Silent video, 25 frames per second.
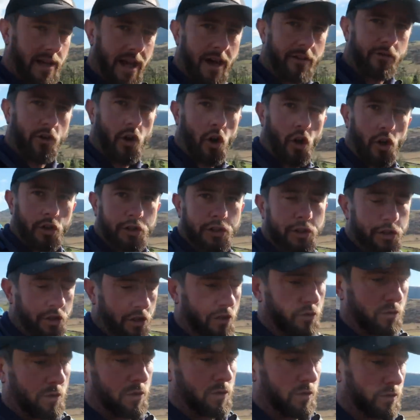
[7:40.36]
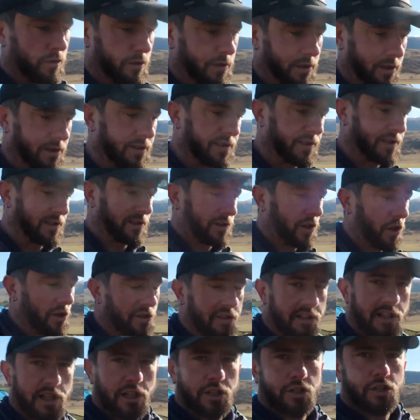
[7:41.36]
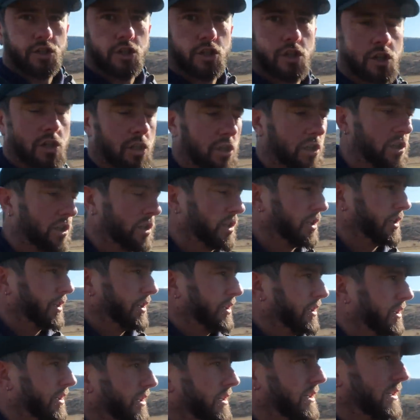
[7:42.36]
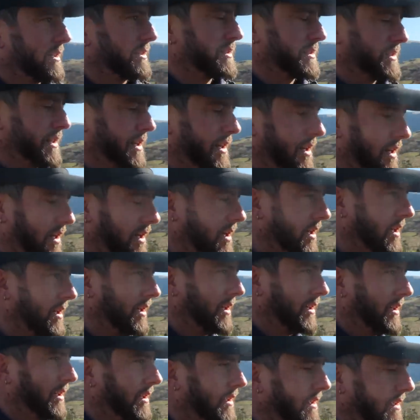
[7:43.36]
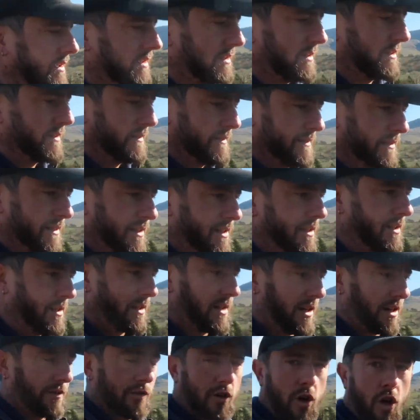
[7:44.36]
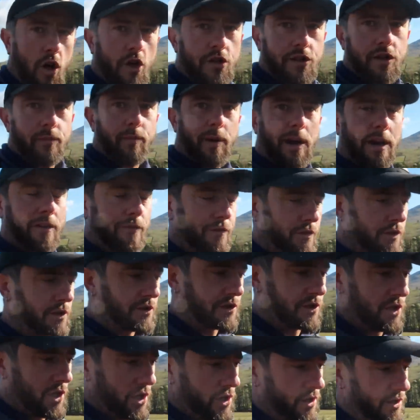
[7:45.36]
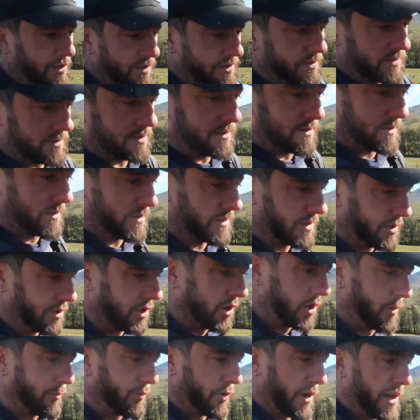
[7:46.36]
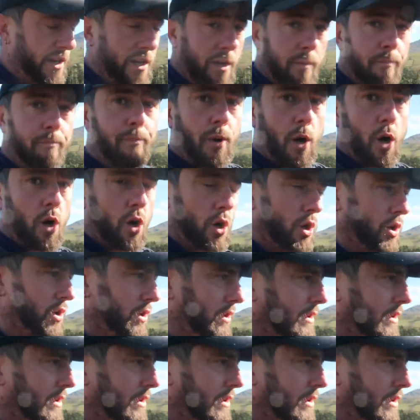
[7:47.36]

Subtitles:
yeah, of course you do, you sausage. It's yeah, of course you pack for the snow. It's a no-brainer. But